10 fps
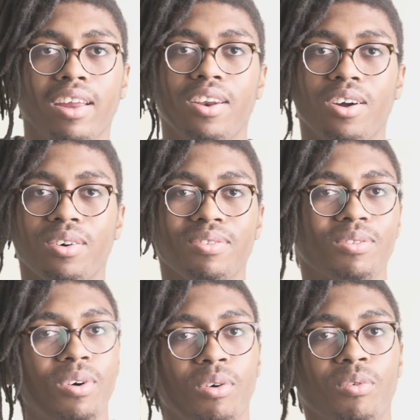you know,
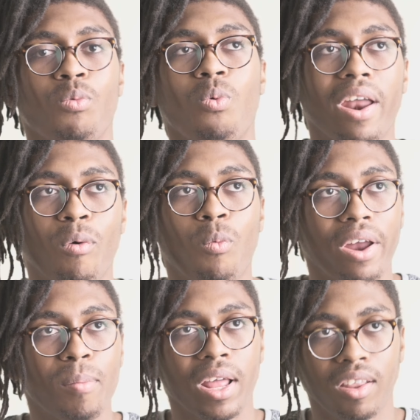
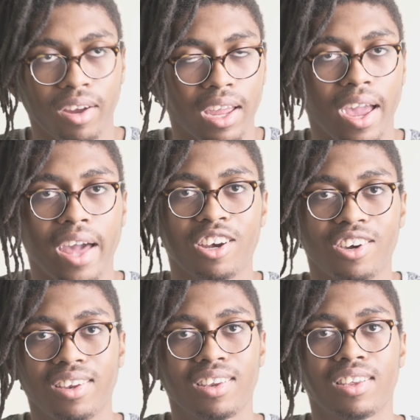what am I looking at? It's
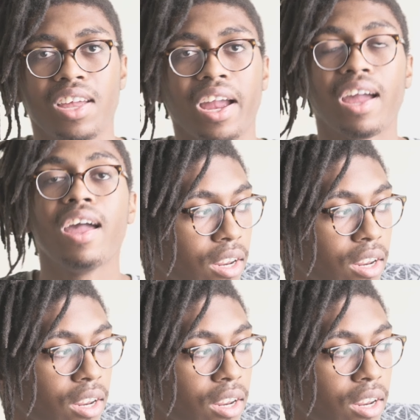just this thing.